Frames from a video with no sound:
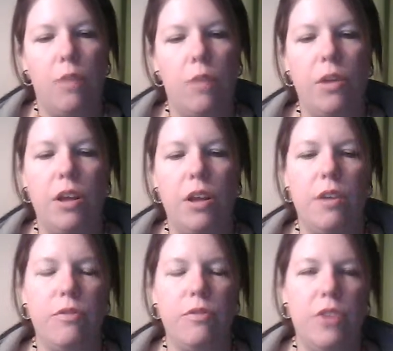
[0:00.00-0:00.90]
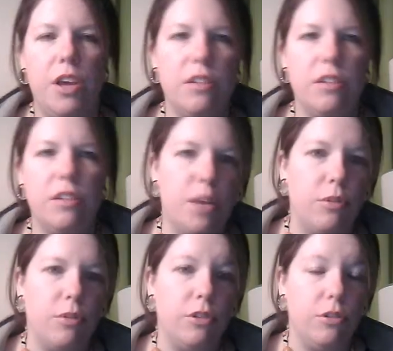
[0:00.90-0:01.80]
But if he isn't
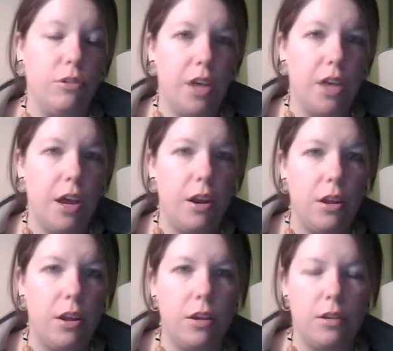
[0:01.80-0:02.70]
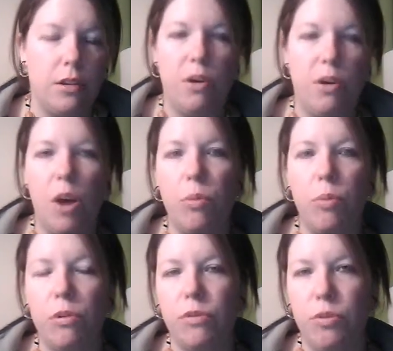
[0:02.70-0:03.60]
able to do that, A couple
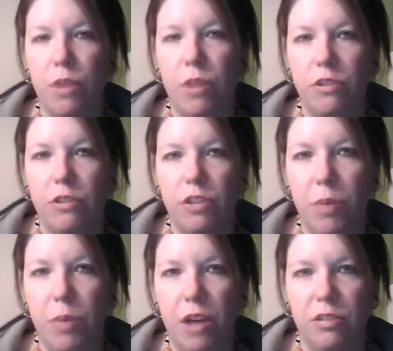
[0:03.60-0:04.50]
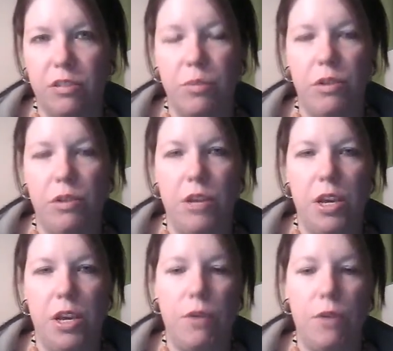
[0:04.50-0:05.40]
of you mentioned the possibility
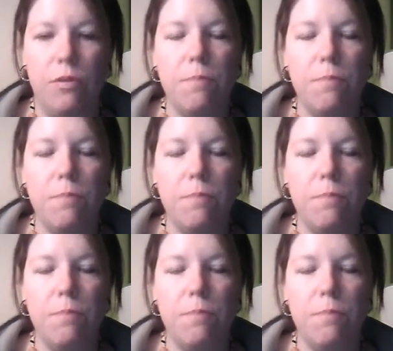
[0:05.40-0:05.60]
of